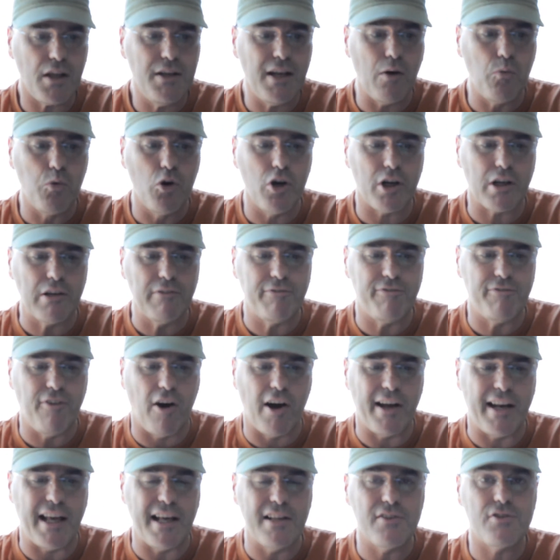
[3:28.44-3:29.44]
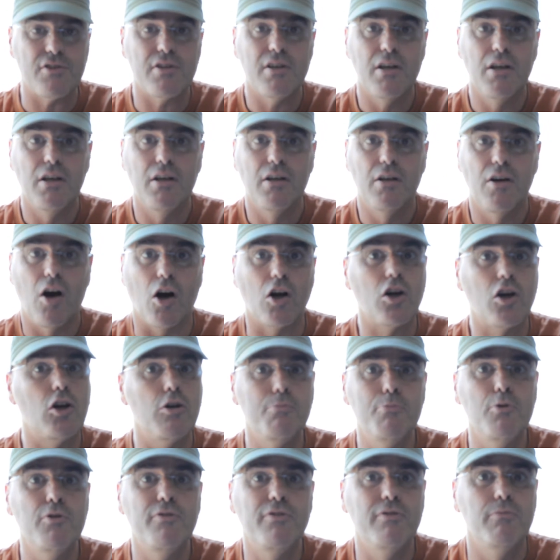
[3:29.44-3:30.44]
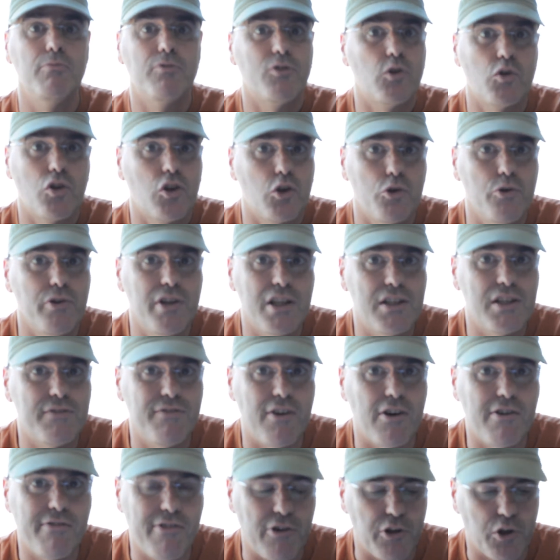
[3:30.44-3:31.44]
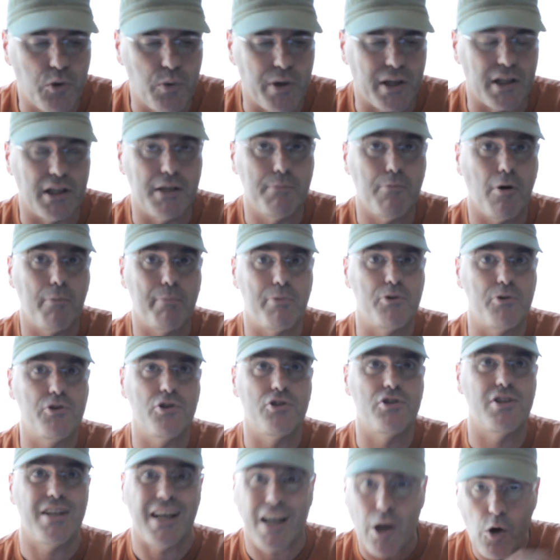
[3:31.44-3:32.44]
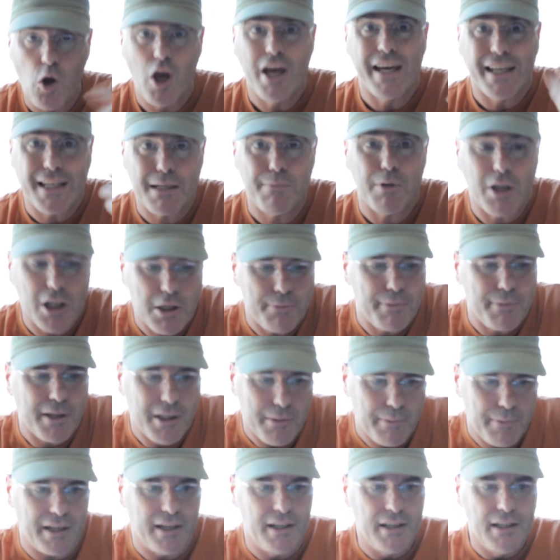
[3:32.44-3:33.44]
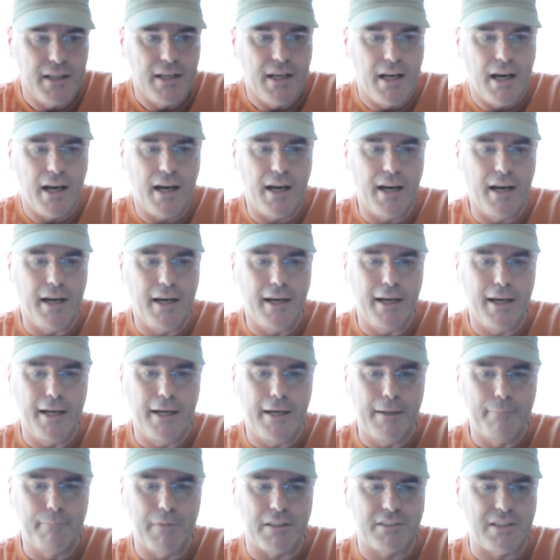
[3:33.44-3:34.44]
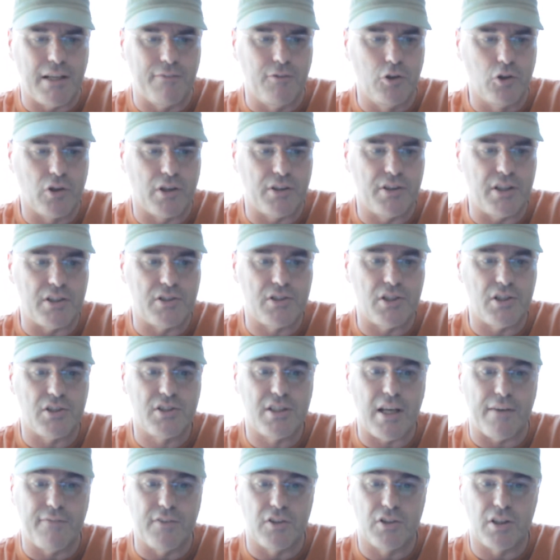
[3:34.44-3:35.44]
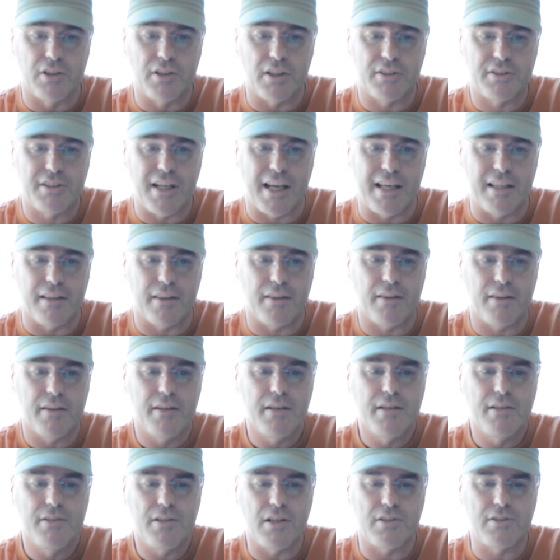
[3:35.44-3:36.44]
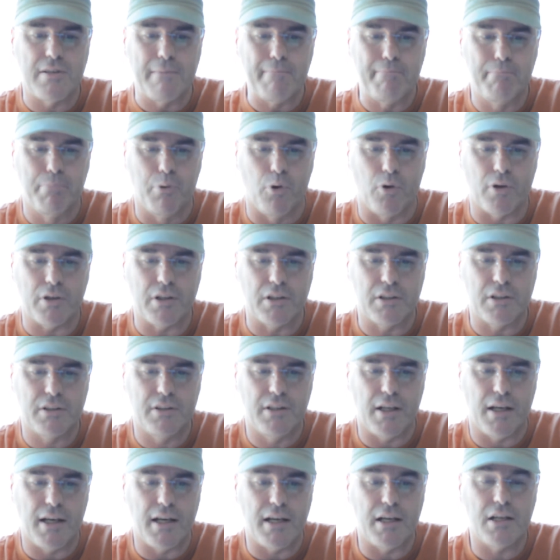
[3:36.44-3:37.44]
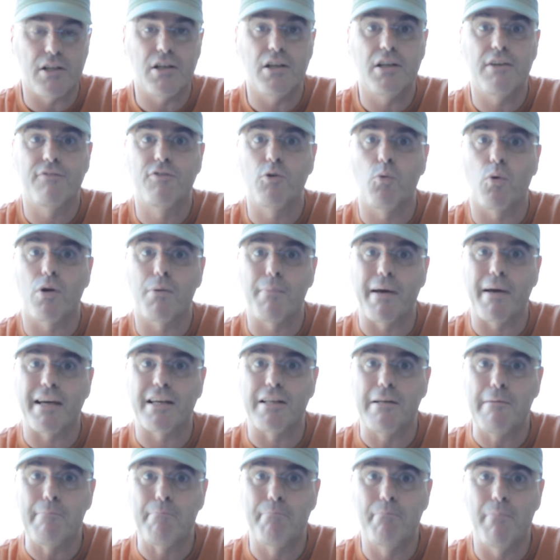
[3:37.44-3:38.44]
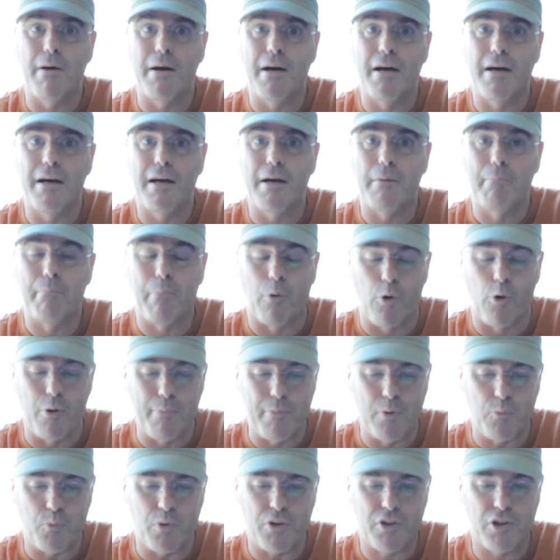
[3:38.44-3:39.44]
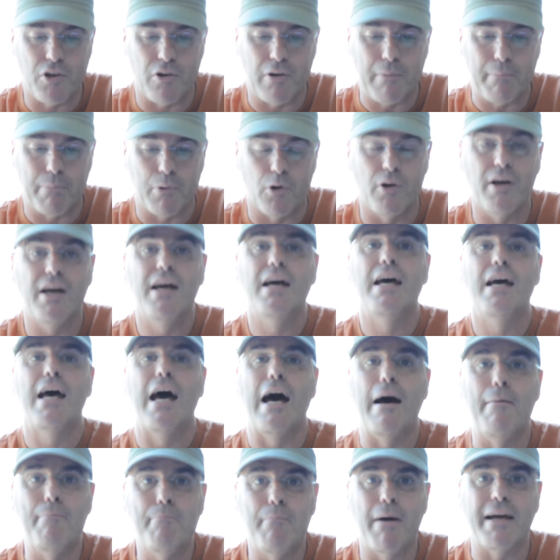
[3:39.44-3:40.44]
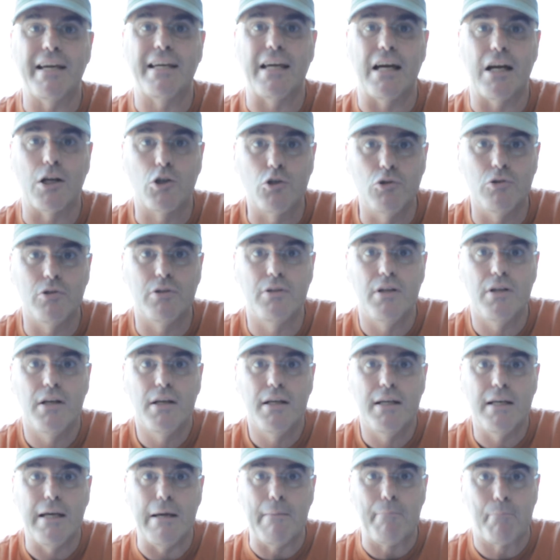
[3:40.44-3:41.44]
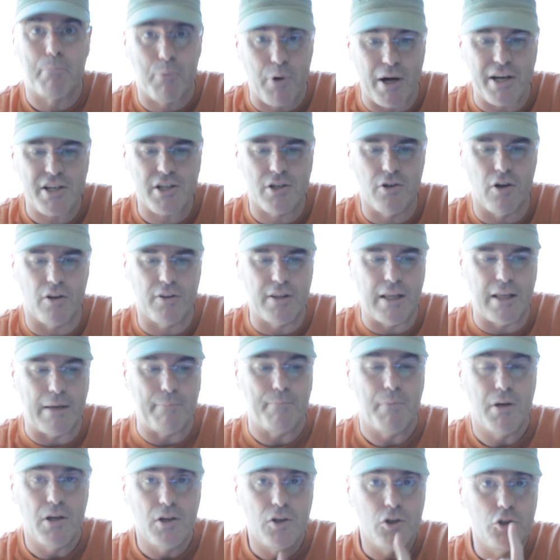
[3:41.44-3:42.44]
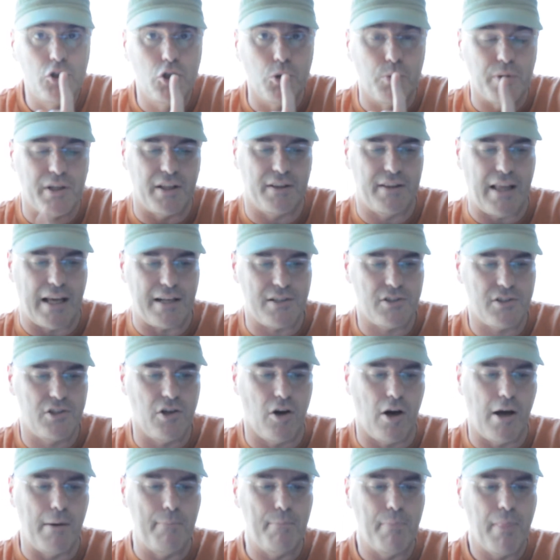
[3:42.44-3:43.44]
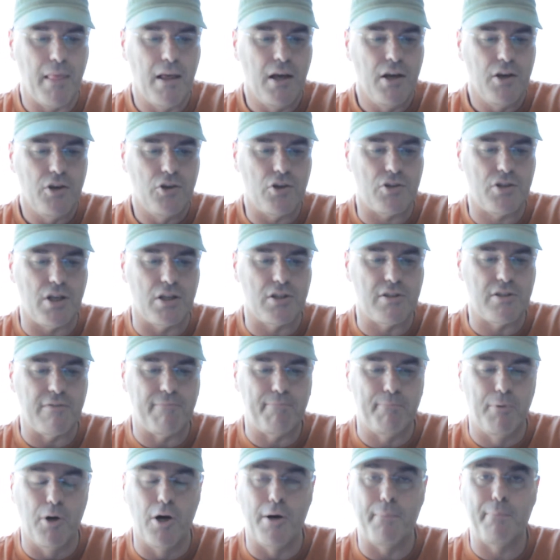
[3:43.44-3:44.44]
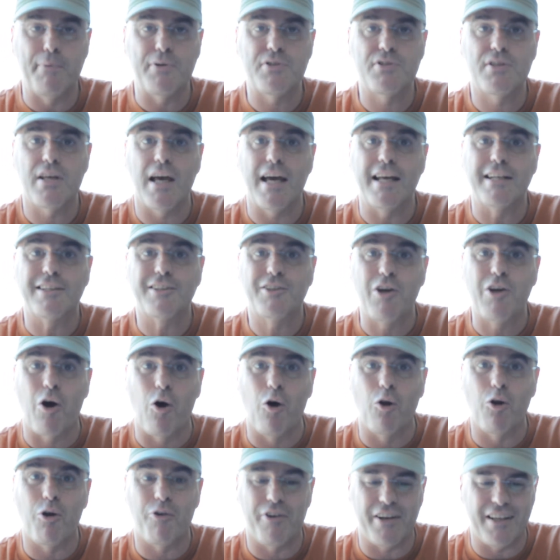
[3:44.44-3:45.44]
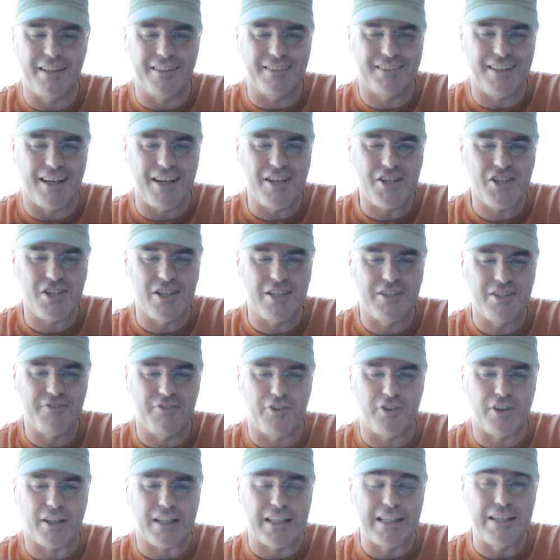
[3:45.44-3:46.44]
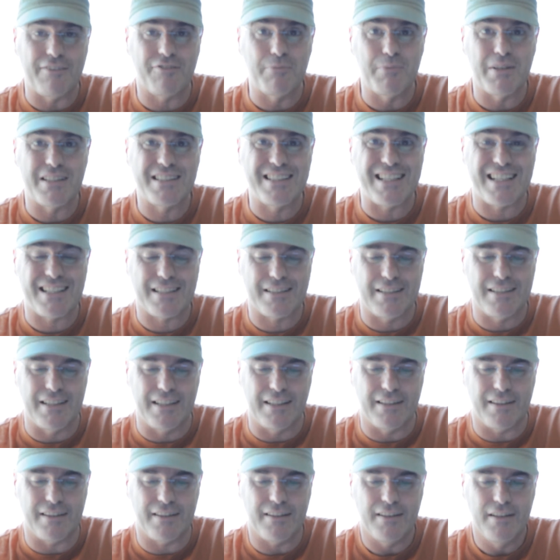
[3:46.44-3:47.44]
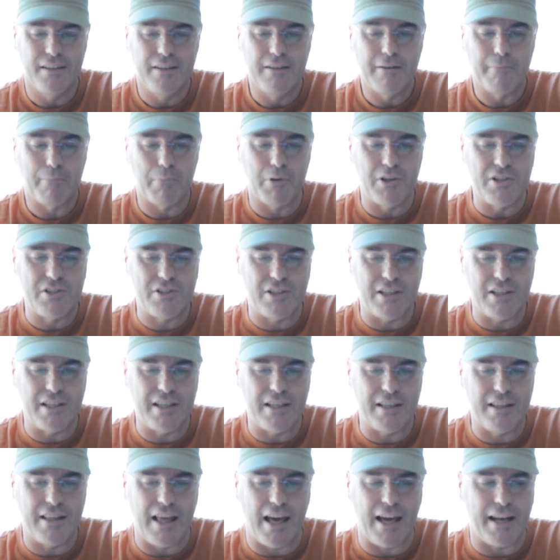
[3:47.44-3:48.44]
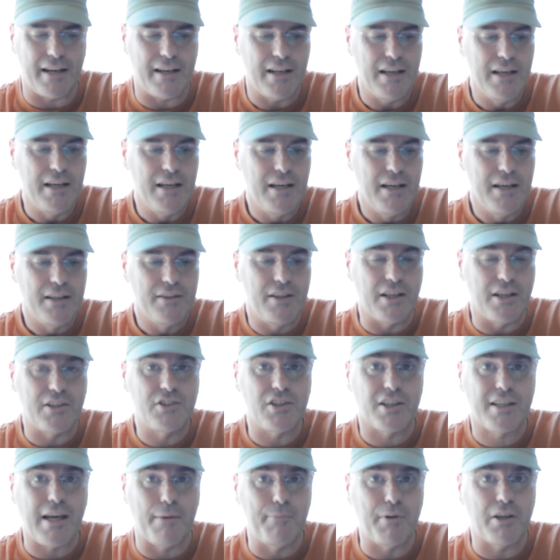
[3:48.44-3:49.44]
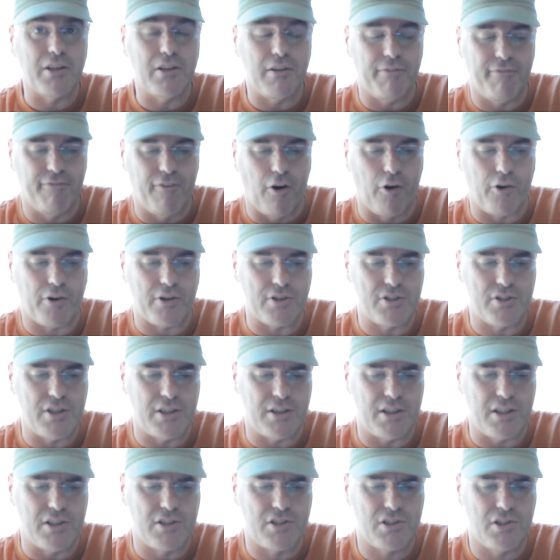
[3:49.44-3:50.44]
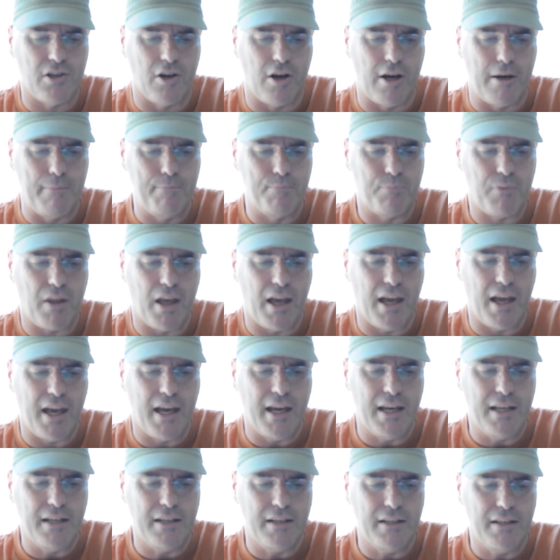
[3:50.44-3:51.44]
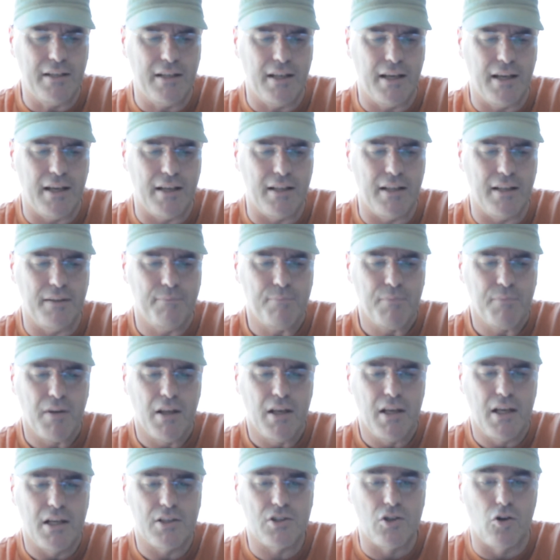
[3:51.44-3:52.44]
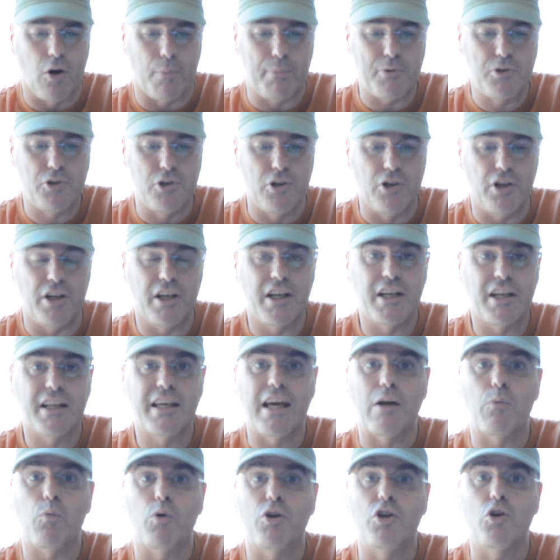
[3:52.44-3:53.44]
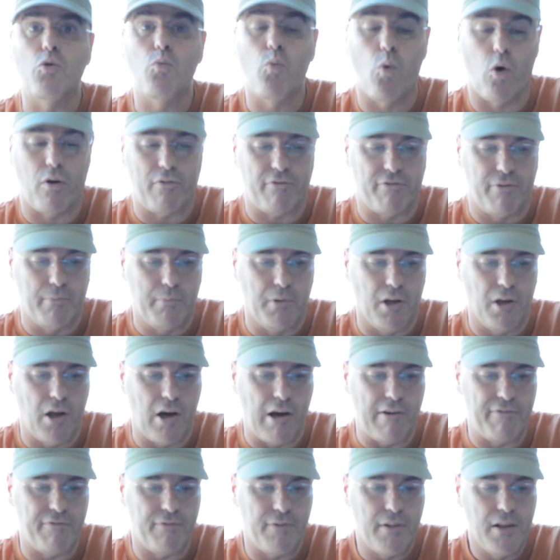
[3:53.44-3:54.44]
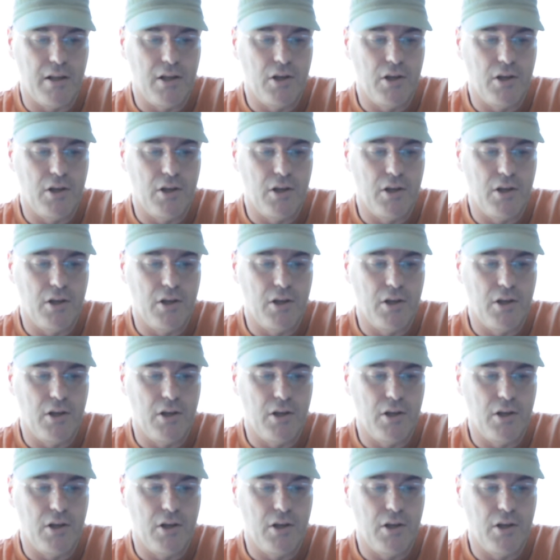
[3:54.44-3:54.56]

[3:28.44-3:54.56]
Now, work and finance. I've got to move through this very, very quickly. My producer, they go, um, let's have a look at this. The 7th to the 10th, that's important uh, if you want to make an uh, appointment with your employer and make a good impression on them. Do it at that time. Your sense of purpose and goal orientation is very clear from the 16th. Pleased to hear that. Things are coming into focus at this time and uh, it's an opportunity to get what you want from life.